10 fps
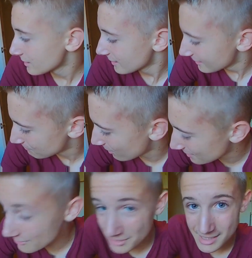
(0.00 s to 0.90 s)
but
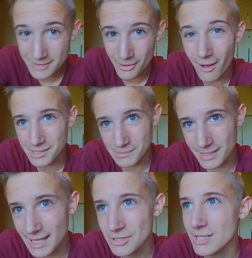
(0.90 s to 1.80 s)
it was still awesome to
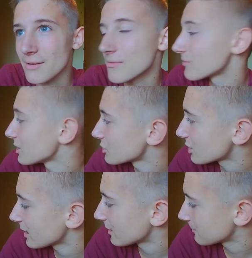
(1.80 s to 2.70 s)
catch that fish,
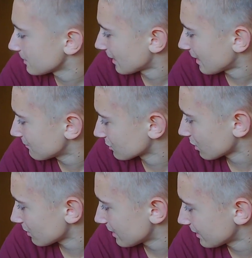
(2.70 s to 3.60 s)
and yeah, I haven't
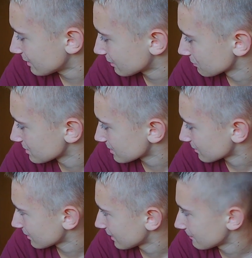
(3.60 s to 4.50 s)
caught anything
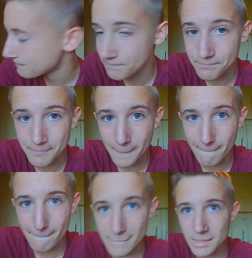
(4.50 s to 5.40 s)
recently.
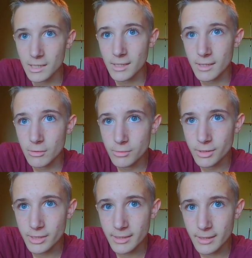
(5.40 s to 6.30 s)

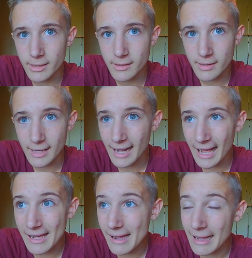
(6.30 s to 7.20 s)
Really,
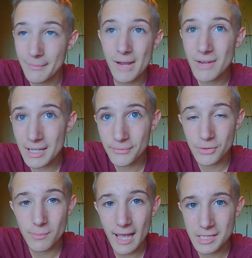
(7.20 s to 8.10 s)
I, I mean, I've got a
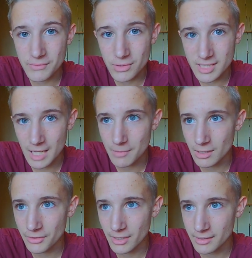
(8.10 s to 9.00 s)
few bass, a few salmon,
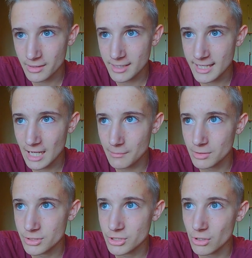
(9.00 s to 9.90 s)
nothing on the
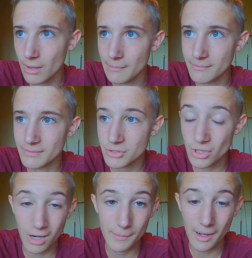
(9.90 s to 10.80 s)
camera, so I'm
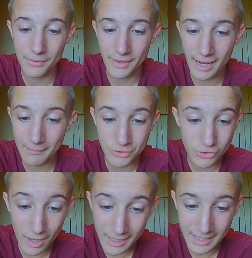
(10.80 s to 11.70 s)
sorry about that. I'm
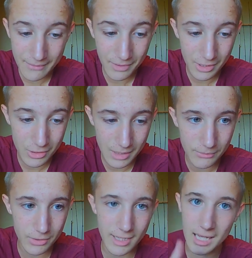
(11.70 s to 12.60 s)
trying to get videos up
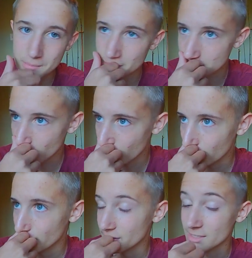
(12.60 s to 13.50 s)
for you guys, but it's
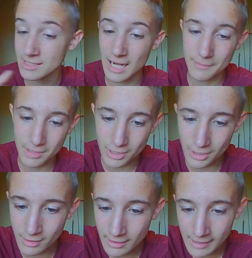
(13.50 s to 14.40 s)
hard with this time of
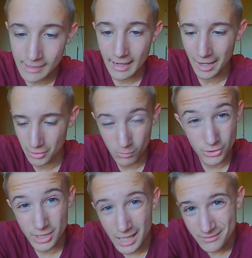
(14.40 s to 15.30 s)
year. I don't know, we're
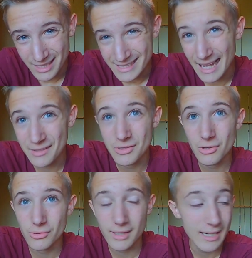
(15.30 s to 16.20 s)
just kind of in a dead
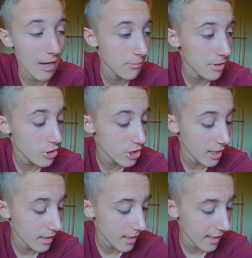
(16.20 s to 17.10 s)
zone right now in
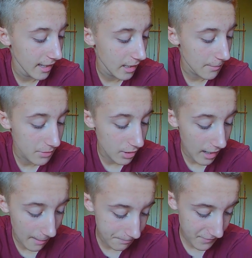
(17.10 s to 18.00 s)
Michigan, and I'm gonna,
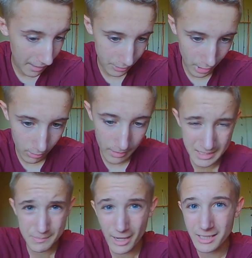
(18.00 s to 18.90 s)
I'm, I don't know,
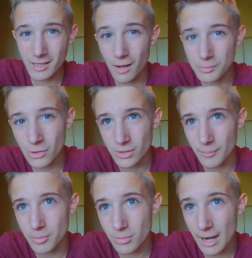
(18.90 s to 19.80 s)
expect the uploading to
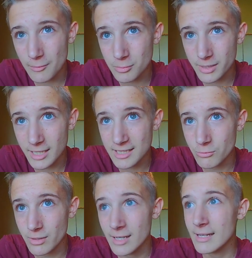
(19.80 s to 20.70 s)
probably
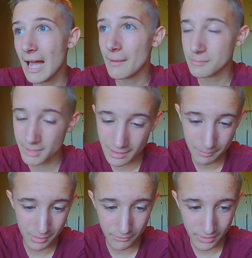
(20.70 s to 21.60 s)
into, I'm gonna
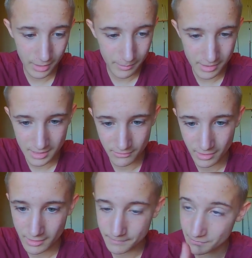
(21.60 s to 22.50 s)
be very busy
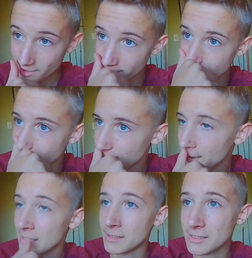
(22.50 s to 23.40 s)
very lately,
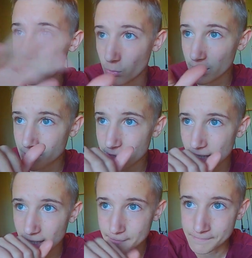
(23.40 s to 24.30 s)
and into the winter
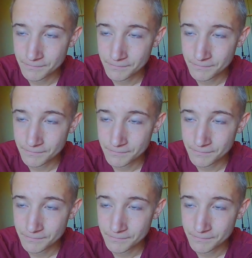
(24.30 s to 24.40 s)
time,